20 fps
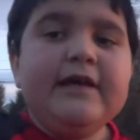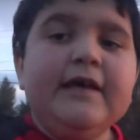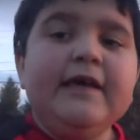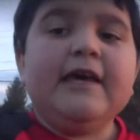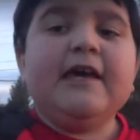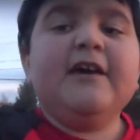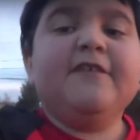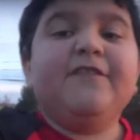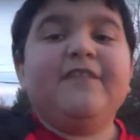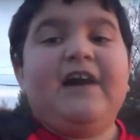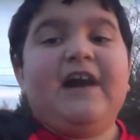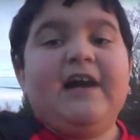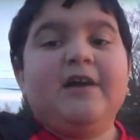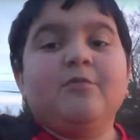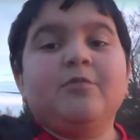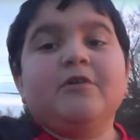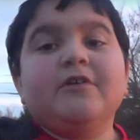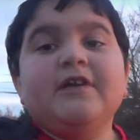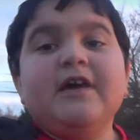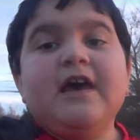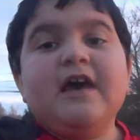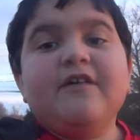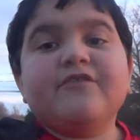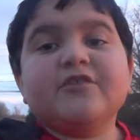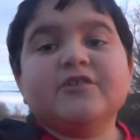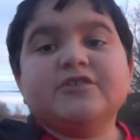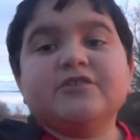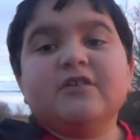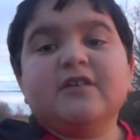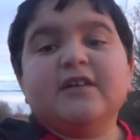If I were to ever
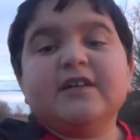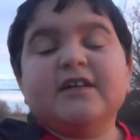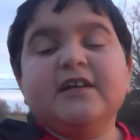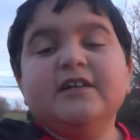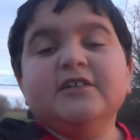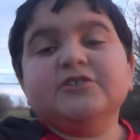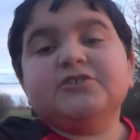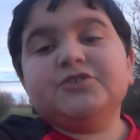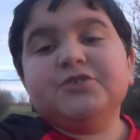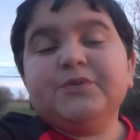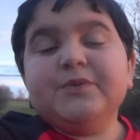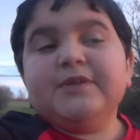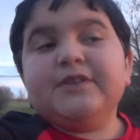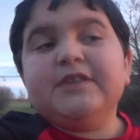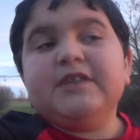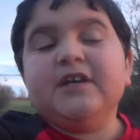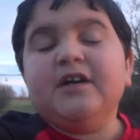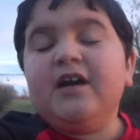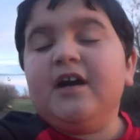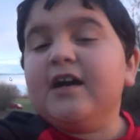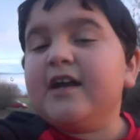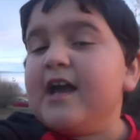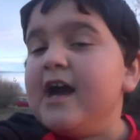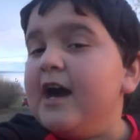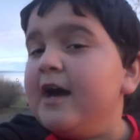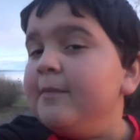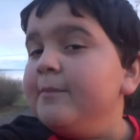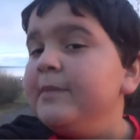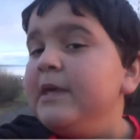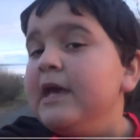start a country with a
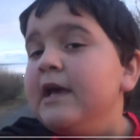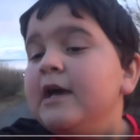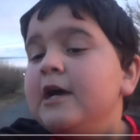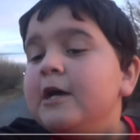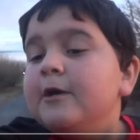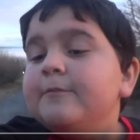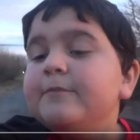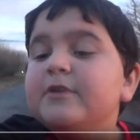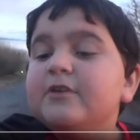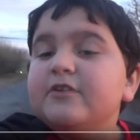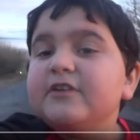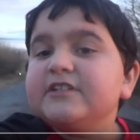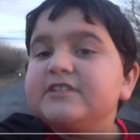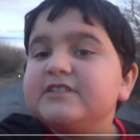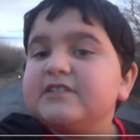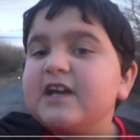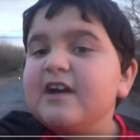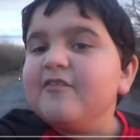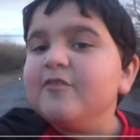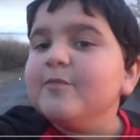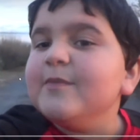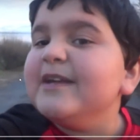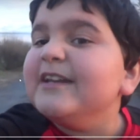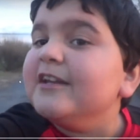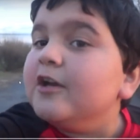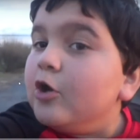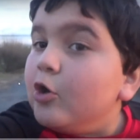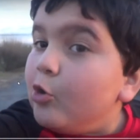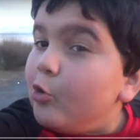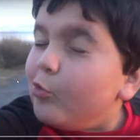communist government,
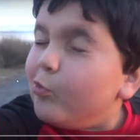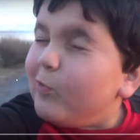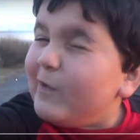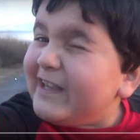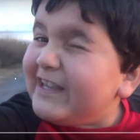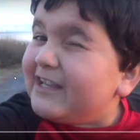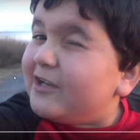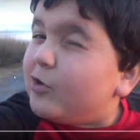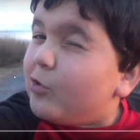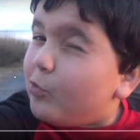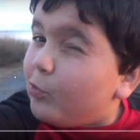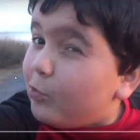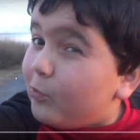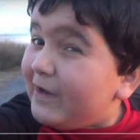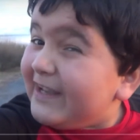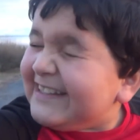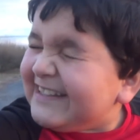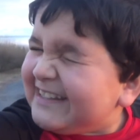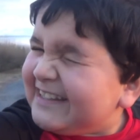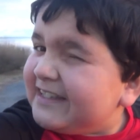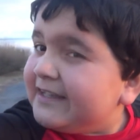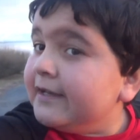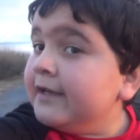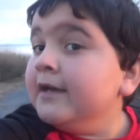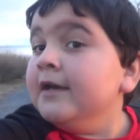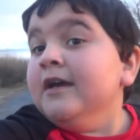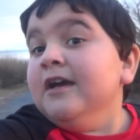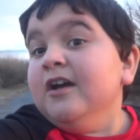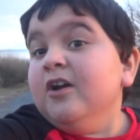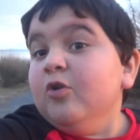wink, wink.
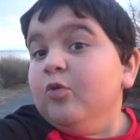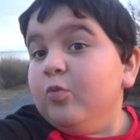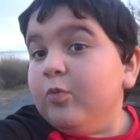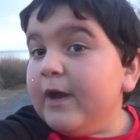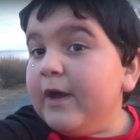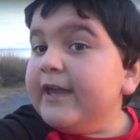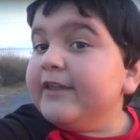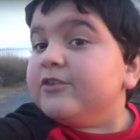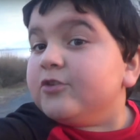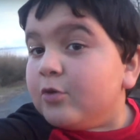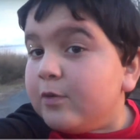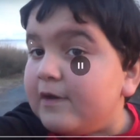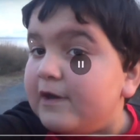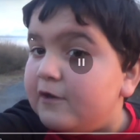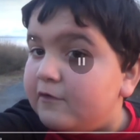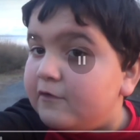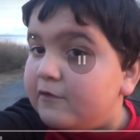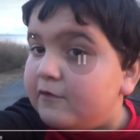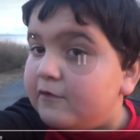Wait, 12. What was that?